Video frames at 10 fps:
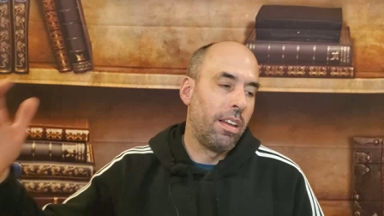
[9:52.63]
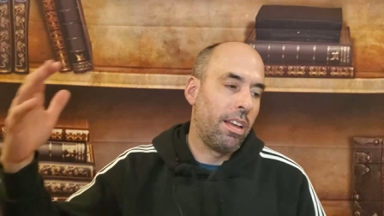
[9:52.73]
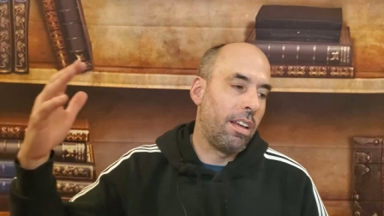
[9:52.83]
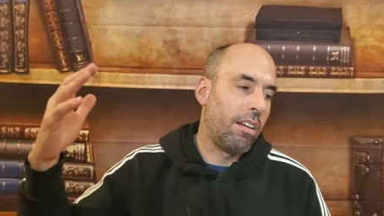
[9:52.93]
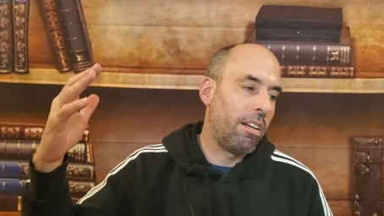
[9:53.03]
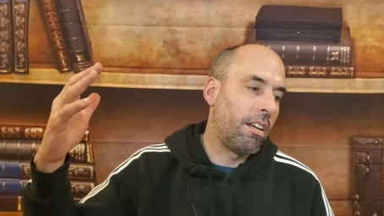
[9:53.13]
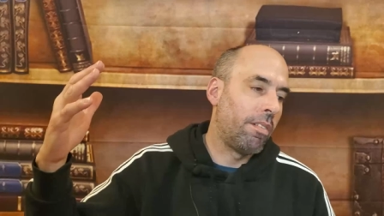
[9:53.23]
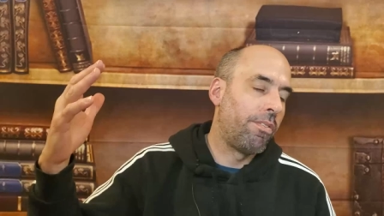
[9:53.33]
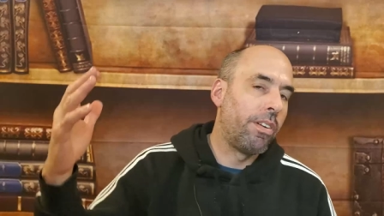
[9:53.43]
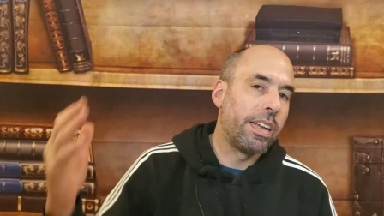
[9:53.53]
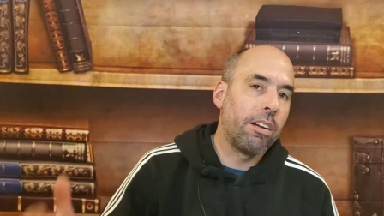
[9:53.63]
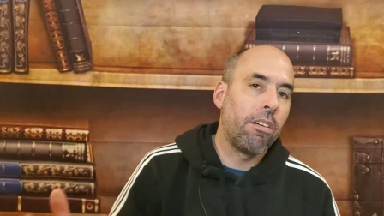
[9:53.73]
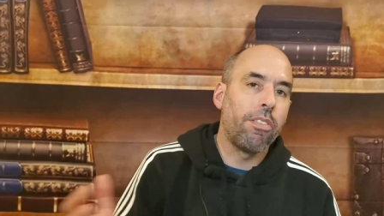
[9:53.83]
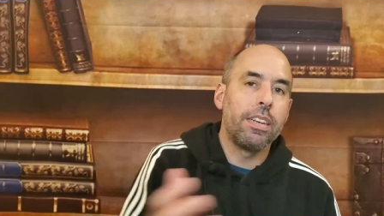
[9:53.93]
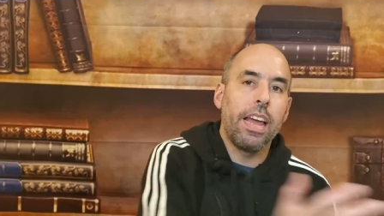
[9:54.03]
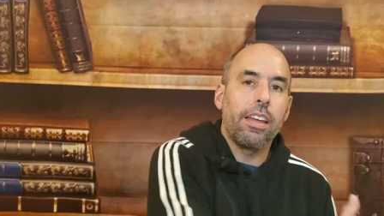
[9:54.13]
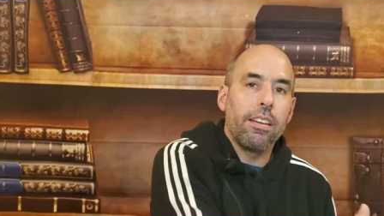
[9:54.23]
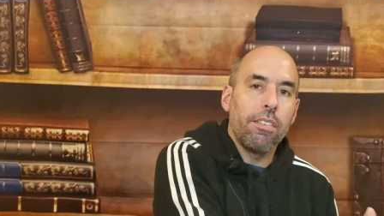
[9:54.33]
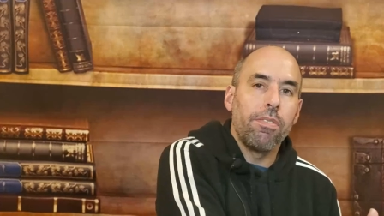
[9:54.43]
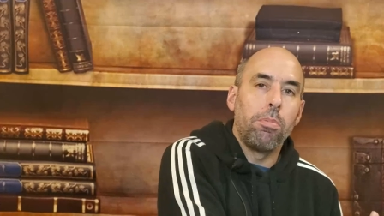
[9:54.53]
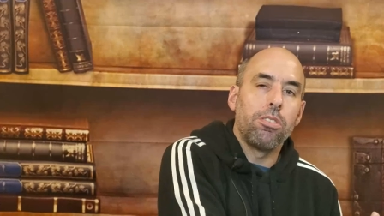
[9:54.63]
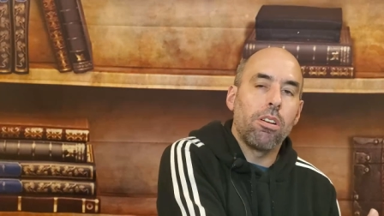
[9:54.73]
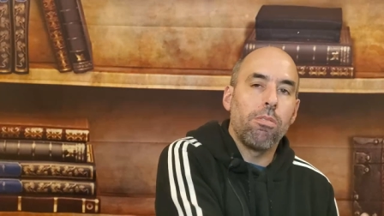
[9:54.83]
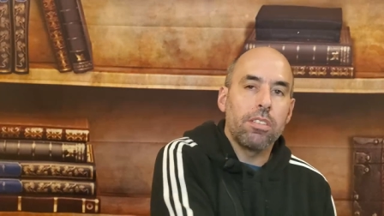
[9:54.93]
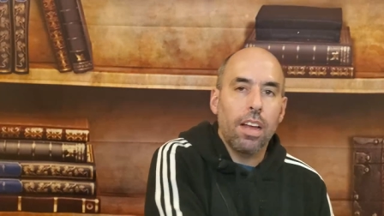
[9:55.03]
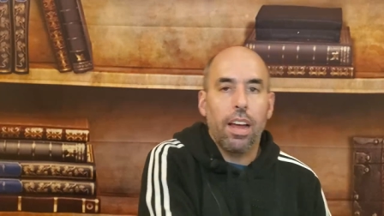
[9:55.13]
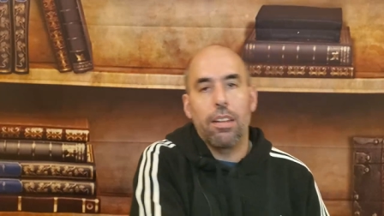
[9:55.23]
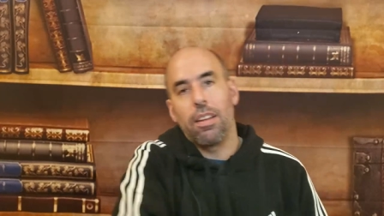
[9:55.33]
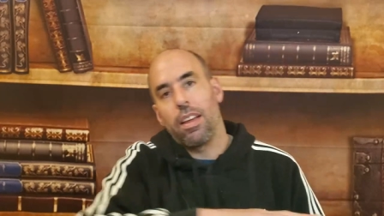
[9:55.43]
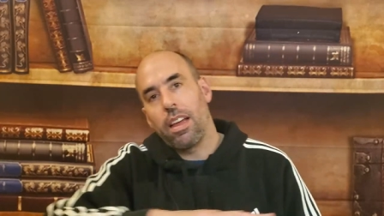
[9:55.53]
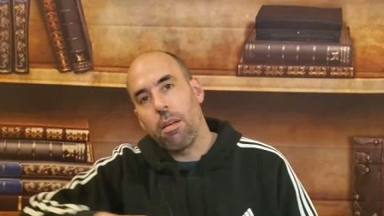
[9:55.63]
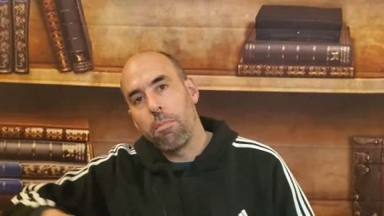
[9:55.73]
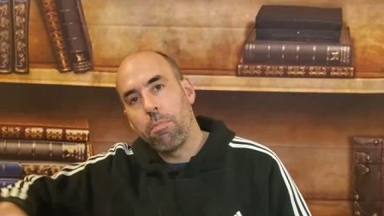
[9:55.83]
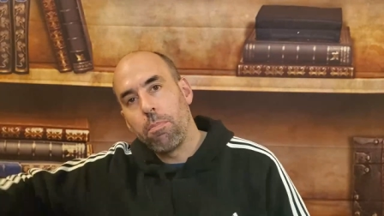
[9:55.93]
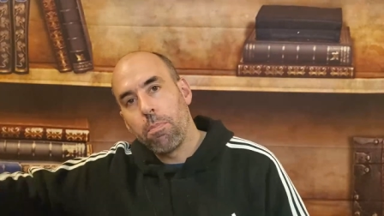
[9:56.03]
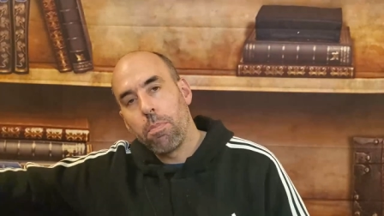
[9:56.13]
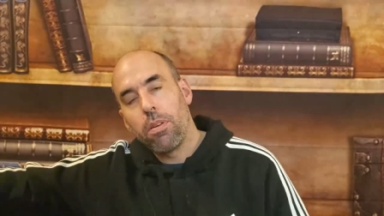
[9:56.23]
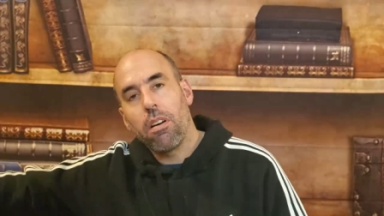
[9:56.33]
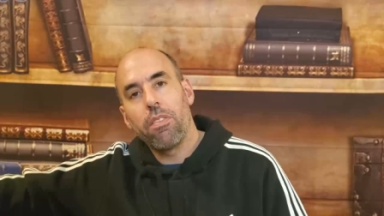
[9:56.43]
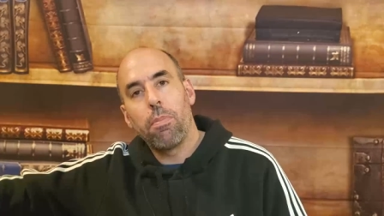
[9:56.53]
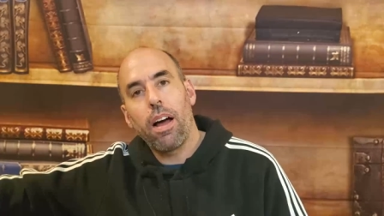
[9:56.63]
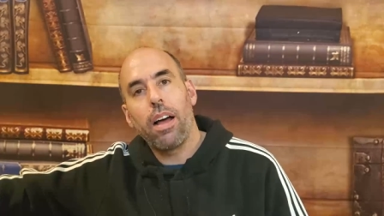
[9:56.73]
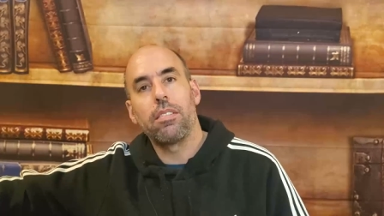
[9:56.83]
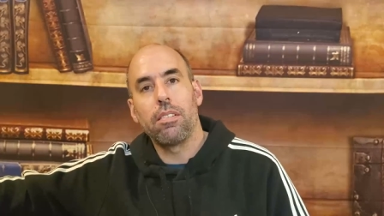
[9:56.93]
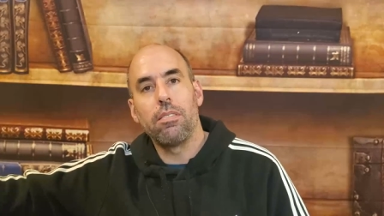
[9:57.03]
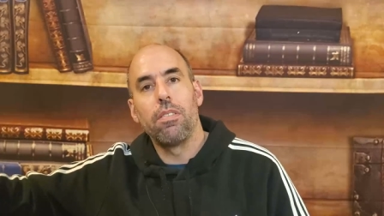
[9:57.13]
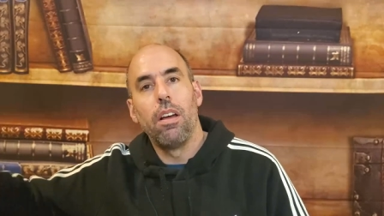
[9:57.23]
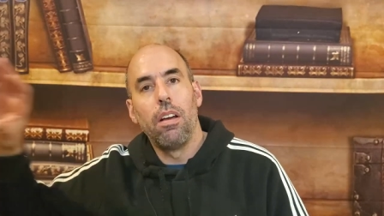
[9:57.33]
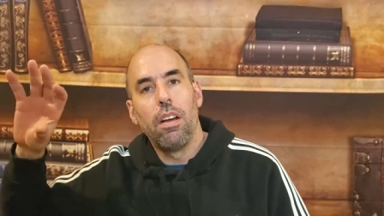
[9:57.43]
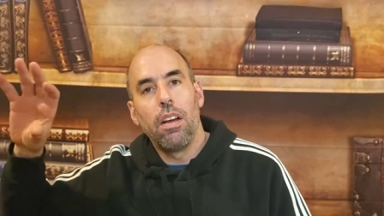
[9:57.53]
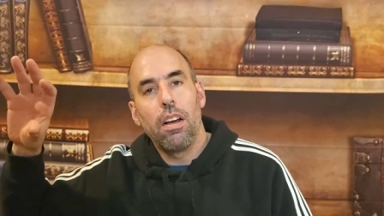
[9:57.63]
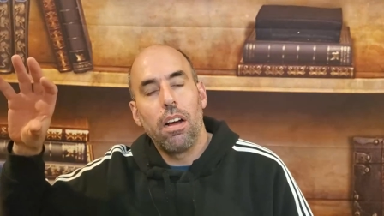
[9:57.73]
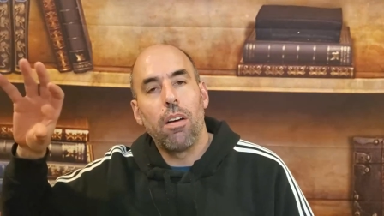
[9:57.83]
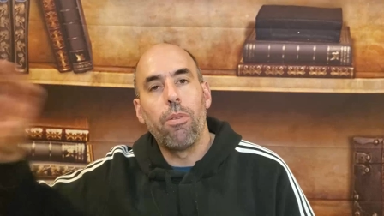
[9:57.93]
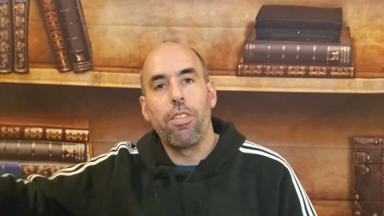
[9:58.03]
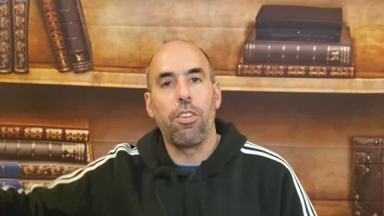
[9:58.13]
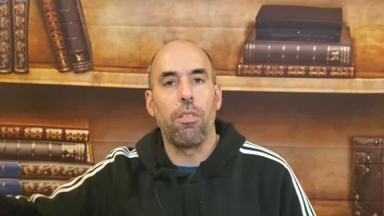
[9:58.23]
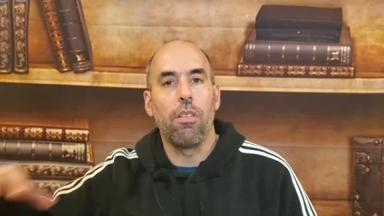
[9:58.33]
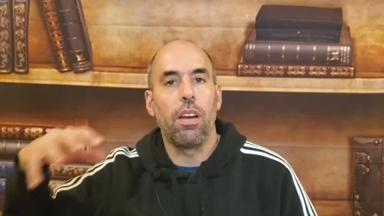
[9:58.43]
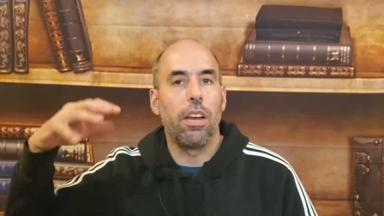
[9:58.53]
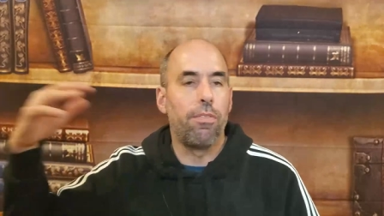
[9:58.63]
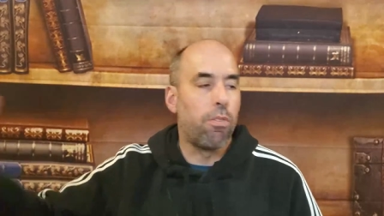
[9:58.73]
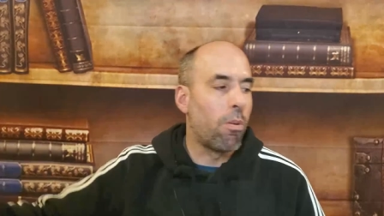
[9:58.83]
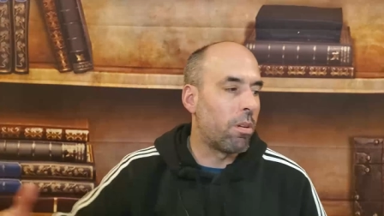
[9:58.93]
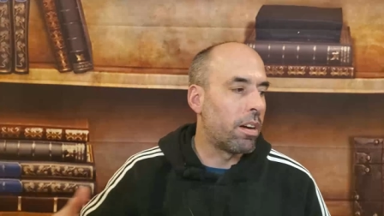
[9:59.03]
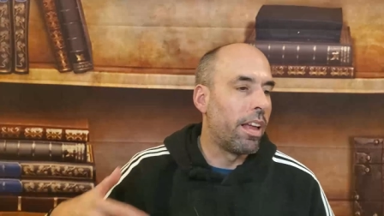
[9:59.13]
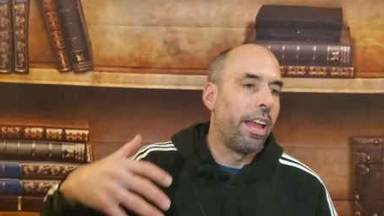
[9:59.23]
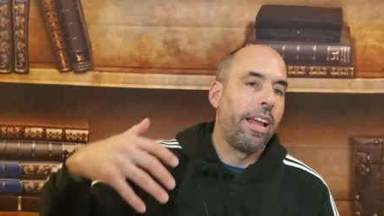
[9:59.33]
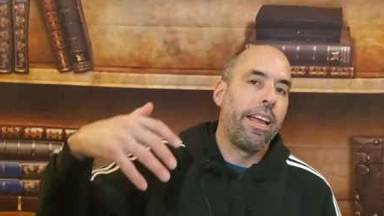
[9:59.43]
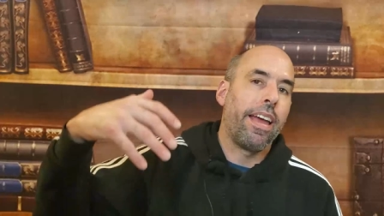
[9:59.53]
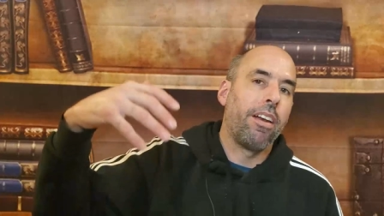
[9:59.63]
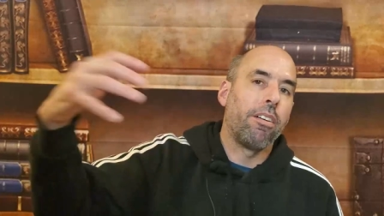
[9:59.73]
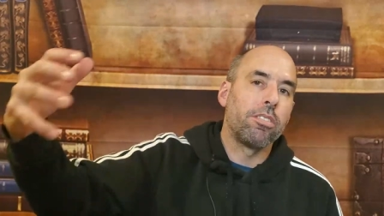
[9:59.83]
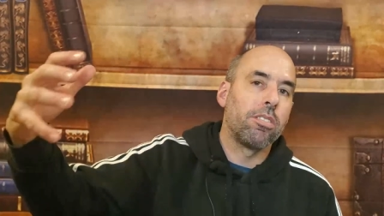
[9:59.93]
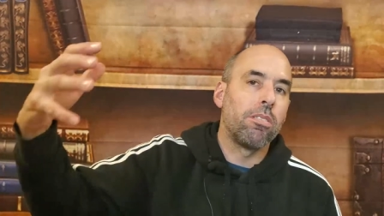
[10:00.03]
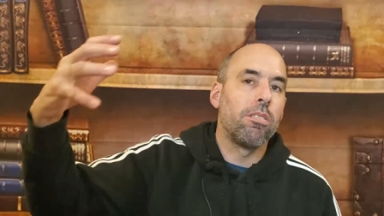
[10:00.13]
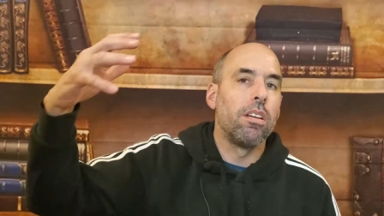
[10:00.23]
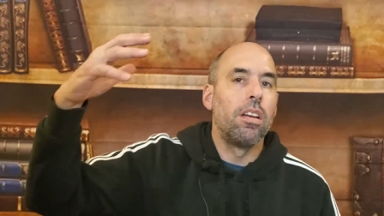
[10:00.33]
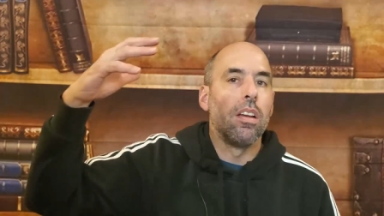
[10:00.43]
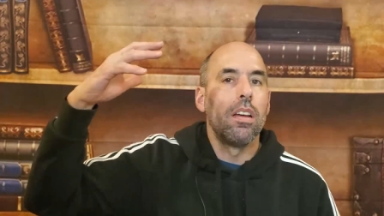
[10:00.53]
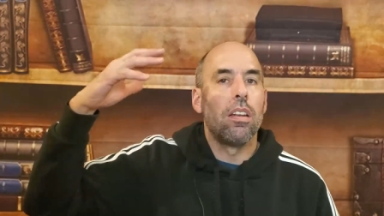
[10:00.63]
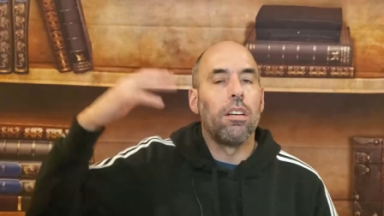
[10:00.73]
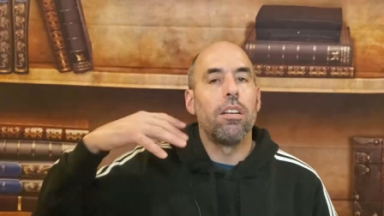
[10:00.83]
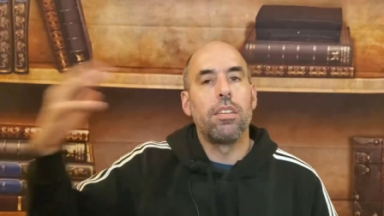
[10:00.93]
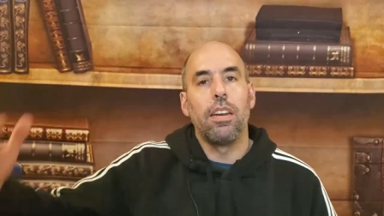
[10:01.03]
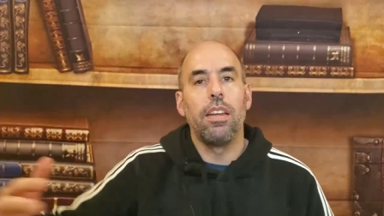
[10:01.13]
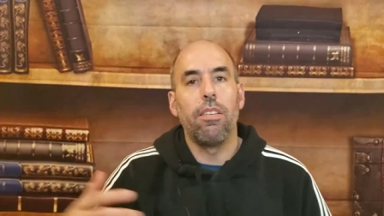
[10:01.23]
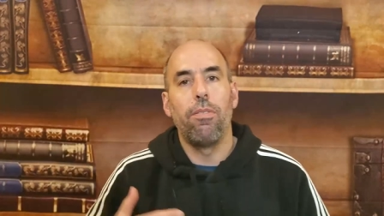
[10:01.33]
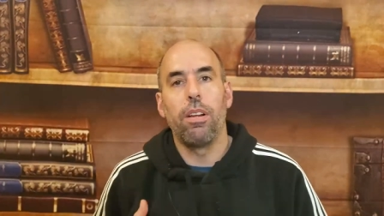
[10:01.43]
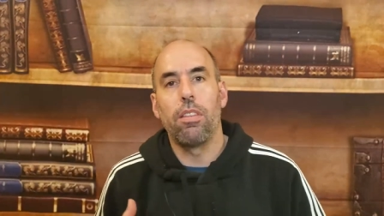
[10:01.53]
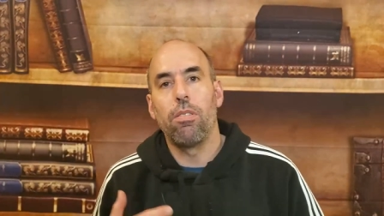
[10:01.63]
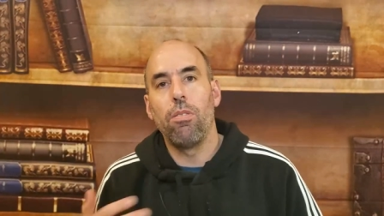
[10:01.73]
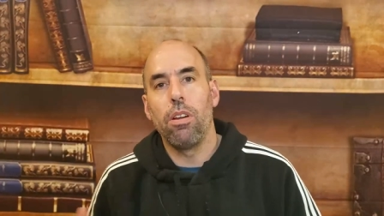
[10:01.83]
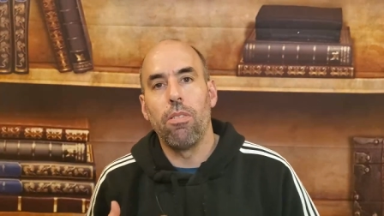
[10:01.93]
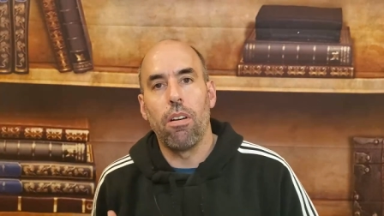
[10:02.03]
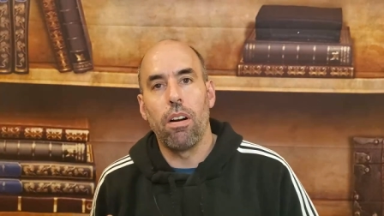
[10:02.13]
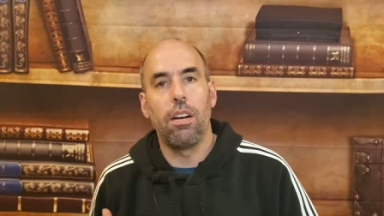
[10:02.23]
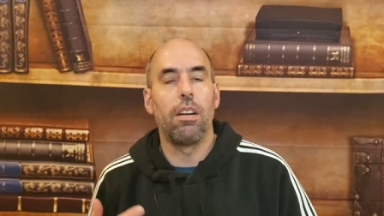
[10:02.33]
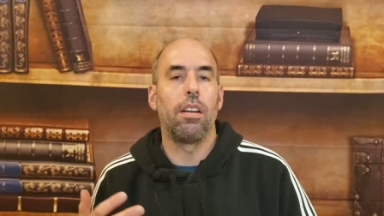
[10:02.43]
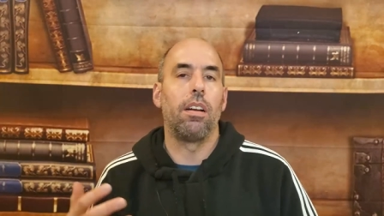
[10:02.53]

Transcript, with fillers: Uh, uh, forget all the negative, push it aside, and put all the positive uh, with you and forward. And also learn to live with who you are.